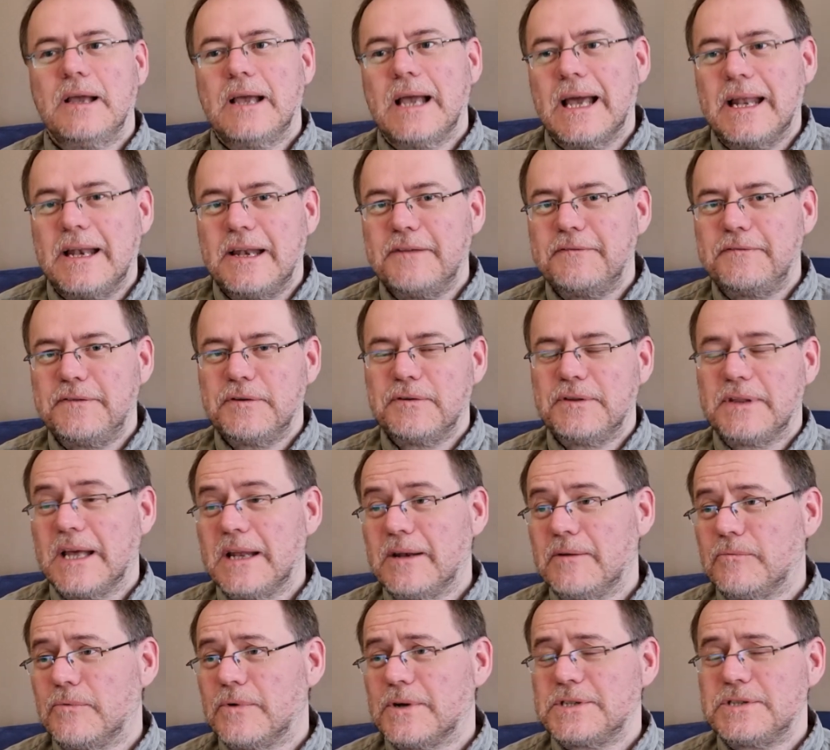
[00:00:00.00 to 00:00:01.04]
And if you
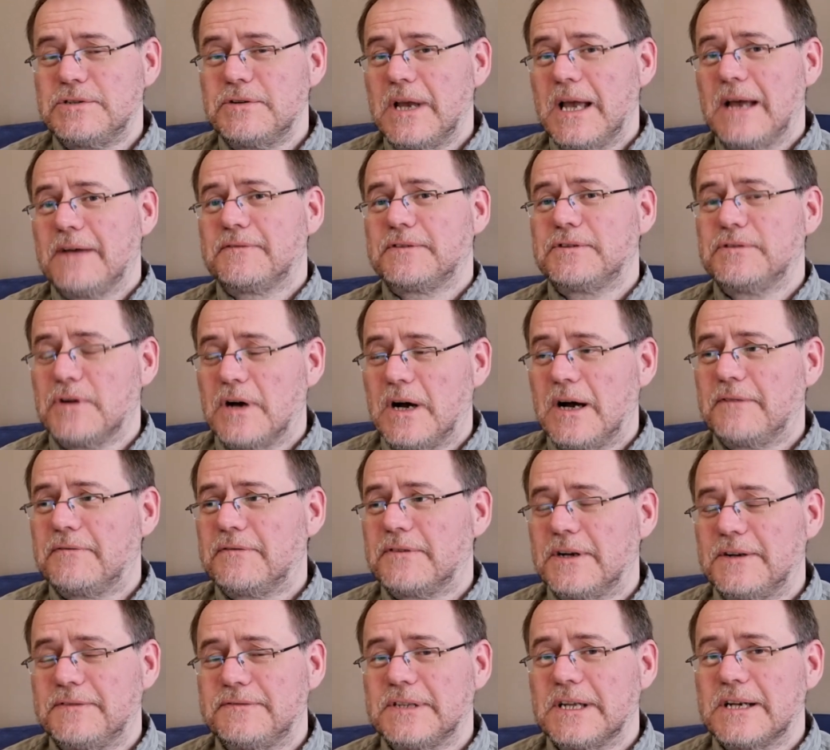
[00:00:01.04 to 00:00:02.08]
then, what you have to
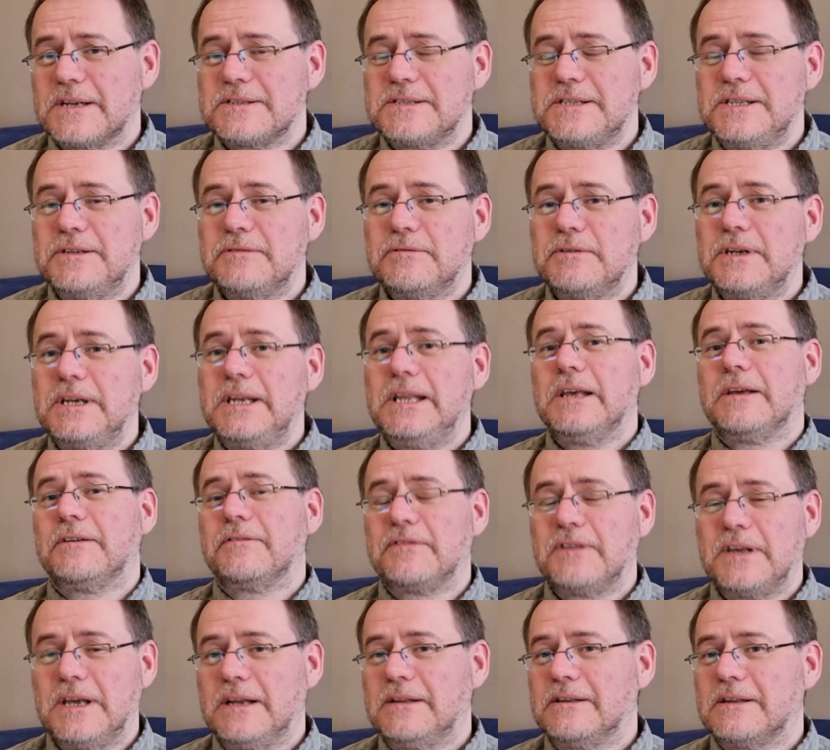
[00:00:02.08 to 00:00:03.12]
offer, if that is a unique
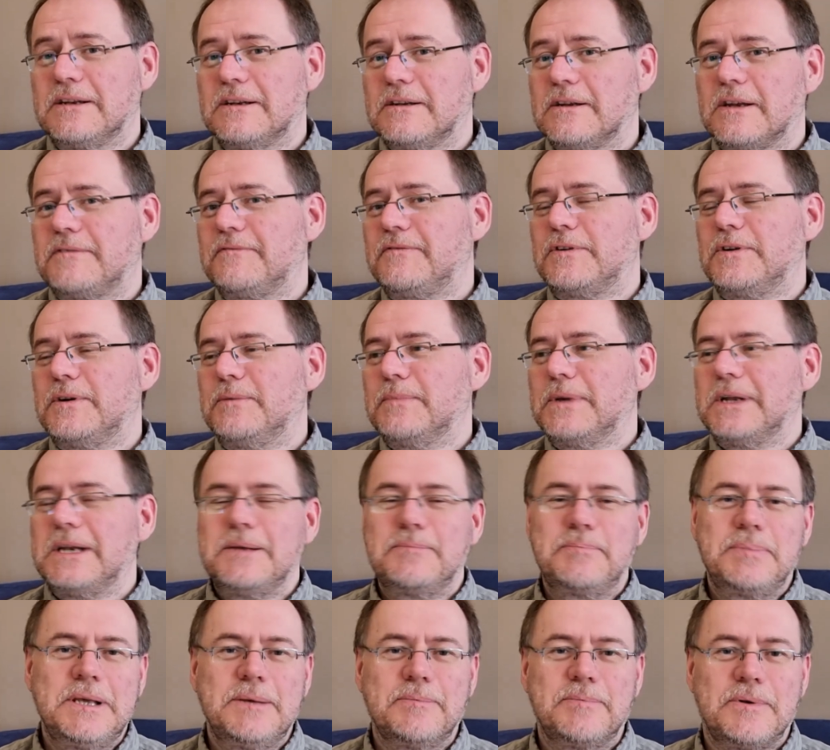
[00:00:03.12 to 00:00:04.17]
thing that not very many
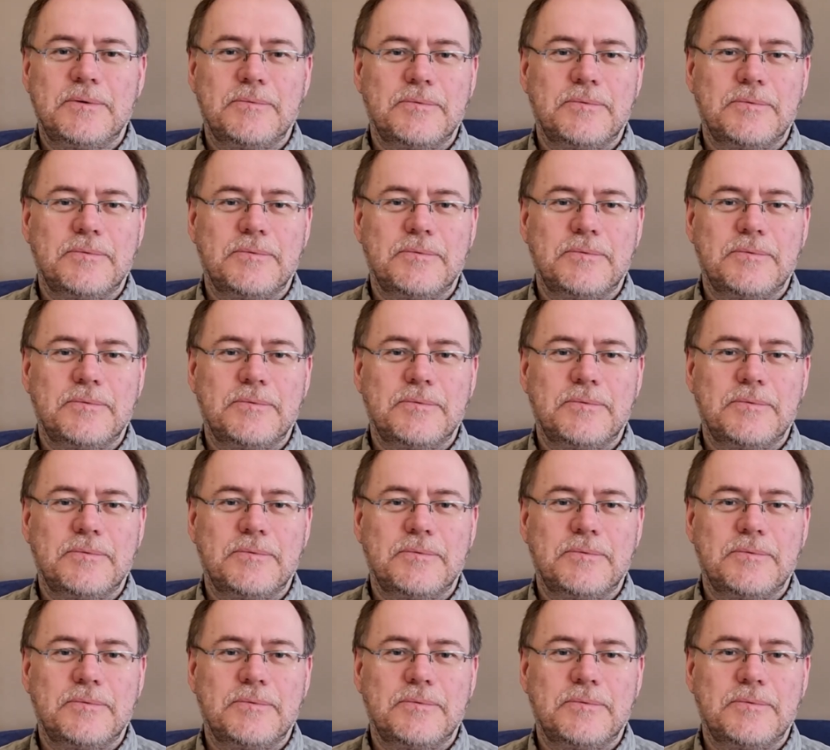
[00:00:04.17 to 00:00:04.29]
people